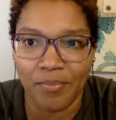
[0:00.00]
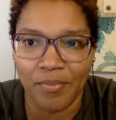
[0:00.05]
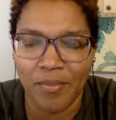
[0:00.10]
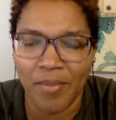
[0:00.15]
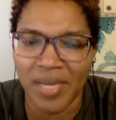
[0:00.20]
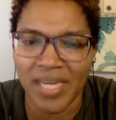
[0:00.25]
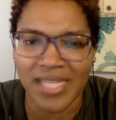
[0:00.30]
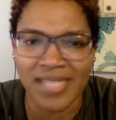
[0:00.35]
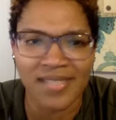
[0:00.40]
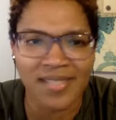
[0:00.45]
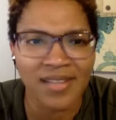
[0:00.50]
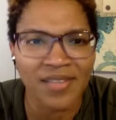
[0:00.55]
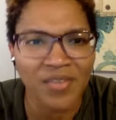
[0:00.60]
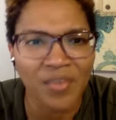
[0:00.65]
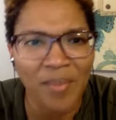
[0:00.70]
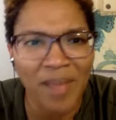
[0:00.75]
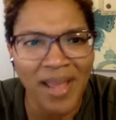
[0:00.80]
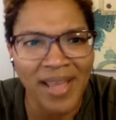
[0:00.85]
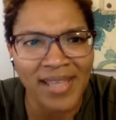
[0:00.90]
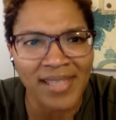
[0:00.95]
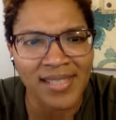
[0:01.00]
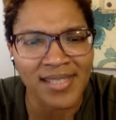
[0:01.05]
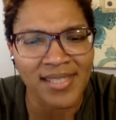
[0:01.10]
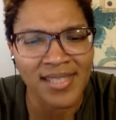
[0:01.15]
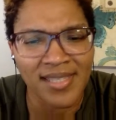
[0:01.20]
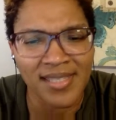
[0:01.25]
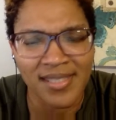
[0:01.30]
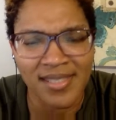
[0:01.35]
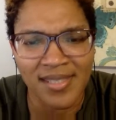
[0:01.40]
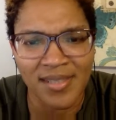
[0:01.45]
But it's never my
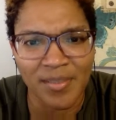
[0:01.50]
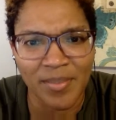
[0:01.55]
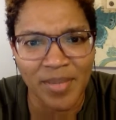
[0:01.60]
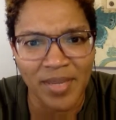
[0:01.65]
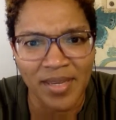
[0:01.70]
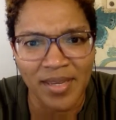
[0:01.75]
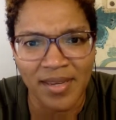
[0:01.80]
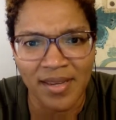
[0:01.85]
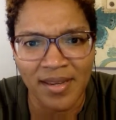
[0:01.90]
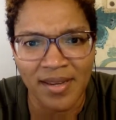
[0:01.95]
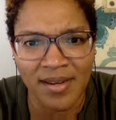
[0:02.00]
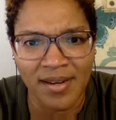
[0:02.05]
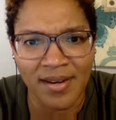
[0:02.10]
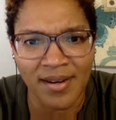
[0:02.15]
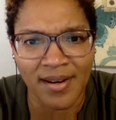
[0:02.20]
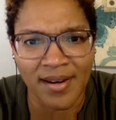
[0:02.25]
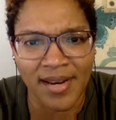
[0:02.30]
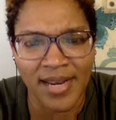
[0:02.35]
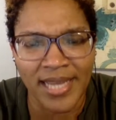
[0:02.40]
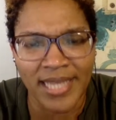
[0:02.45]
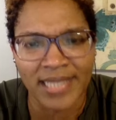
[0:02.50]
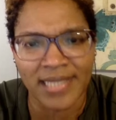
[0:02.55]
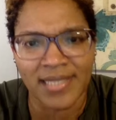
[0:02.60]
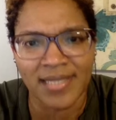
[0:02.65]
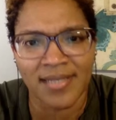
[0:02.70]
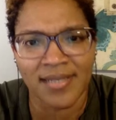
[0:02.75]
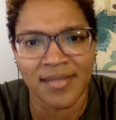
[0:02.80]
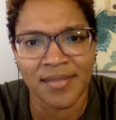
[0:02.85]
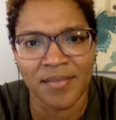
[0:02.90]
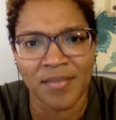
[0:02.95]
intent to be here and
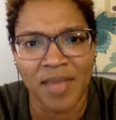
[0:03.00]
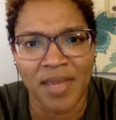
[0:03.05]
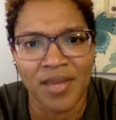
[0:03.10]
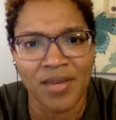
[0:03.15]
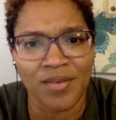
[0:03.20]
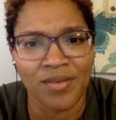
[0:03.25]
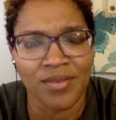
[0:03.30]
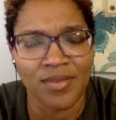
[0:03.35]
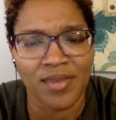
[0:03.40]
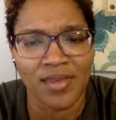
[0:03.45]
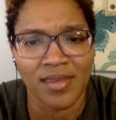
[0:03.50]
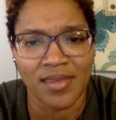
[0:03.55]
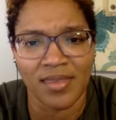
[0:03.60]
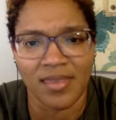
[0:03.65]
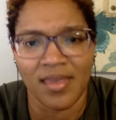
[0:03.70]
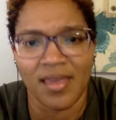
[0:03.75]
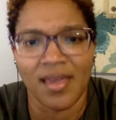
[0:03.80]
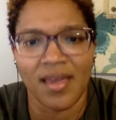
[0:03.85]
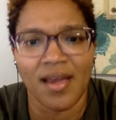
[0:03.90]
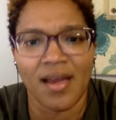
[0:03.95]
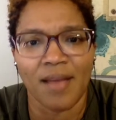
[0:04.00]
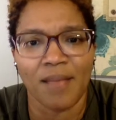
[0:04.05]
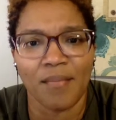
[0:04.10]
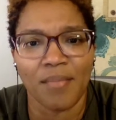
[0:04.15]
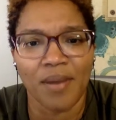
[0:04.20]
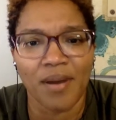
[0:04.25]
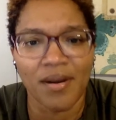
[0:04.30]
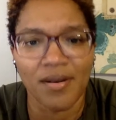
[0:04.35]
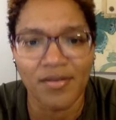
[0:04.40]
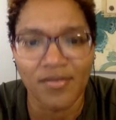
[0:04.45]
to make you think that I'm
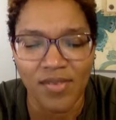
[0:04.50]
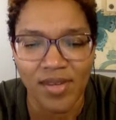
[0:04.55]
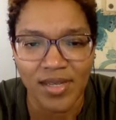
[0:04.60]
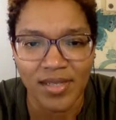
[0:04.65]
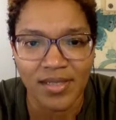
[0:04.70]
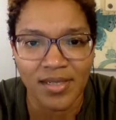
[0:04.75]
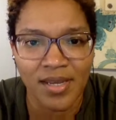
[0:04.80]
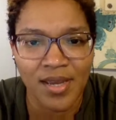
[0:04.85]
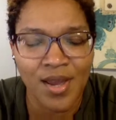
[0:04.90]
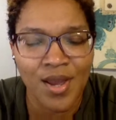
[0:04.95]
perfect,